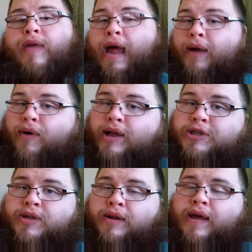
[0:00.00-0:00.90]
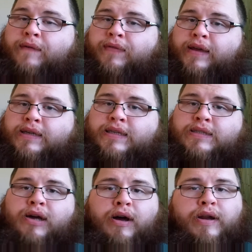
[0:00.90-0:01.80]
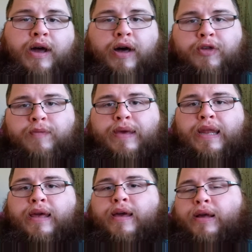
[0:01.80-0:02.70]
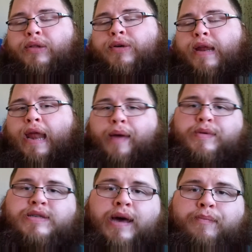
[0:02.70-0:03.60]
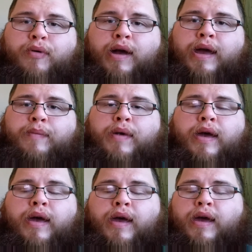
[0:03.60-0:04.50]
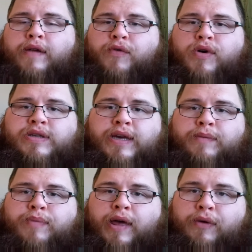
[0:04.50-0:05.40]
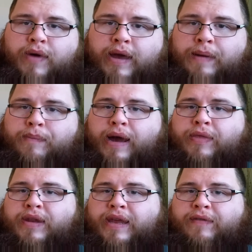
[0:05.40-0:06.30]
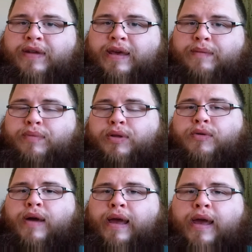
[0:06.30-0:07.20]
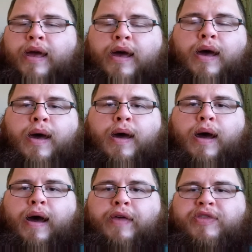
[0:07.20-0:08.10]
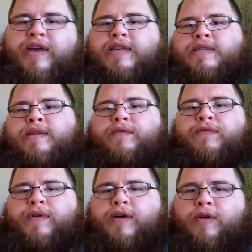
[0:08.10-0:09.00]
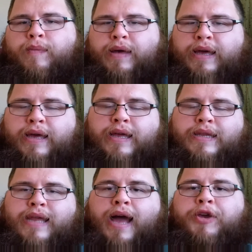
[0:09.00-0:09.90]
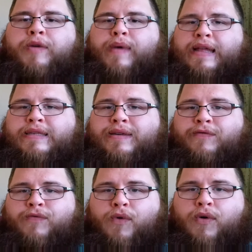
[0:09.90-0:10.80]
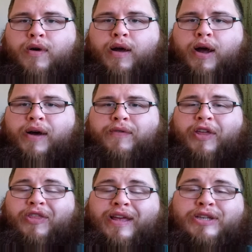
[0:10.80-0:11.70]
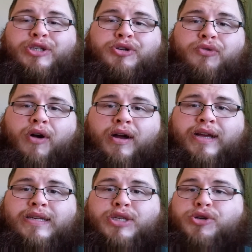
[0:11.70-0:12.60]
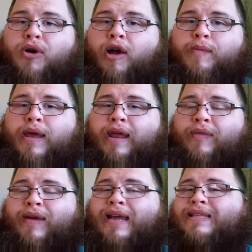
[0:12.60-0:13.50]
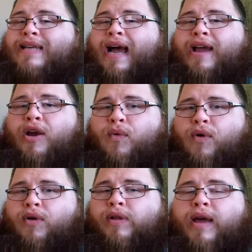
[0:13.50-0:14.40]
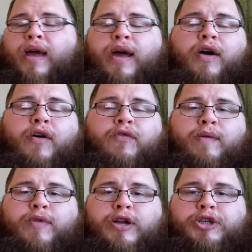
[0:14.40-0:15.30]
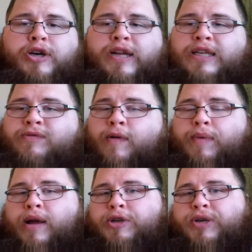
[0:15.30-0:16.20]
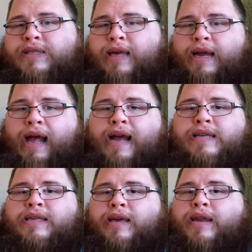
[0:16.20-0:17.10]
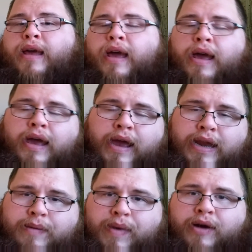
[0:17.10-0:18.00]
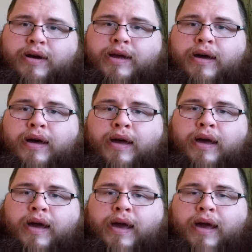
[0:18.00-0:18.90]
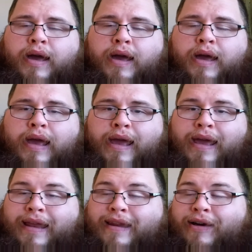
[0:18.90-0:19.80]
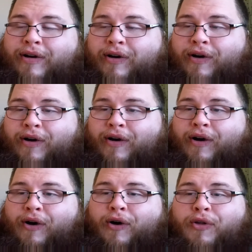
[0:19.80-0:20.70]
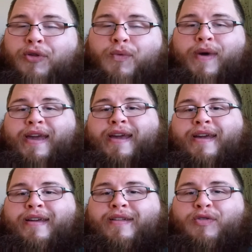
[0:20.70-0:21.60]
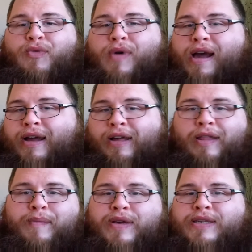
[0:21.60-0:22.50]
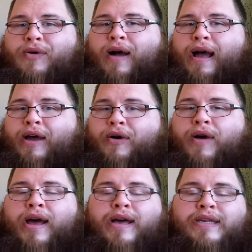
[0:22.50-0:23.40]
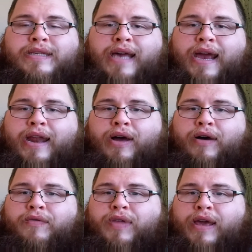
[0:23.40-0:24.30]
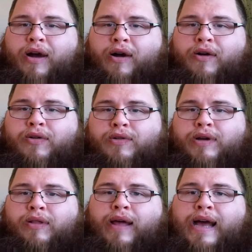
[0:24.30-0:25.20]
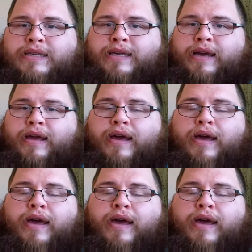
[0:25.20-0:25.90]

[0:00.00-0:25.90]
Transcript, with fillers: that I watched on Netflix. It's on other media, including Amazon Prime, and of course, you can probably rent and buy the DVD and Blu ray. Uh, this film documents four of the strongest strongmen in the entire world from their journeys from countries like Iceland and America and all the way to Columbus, Ohio site of the Arnold Classic.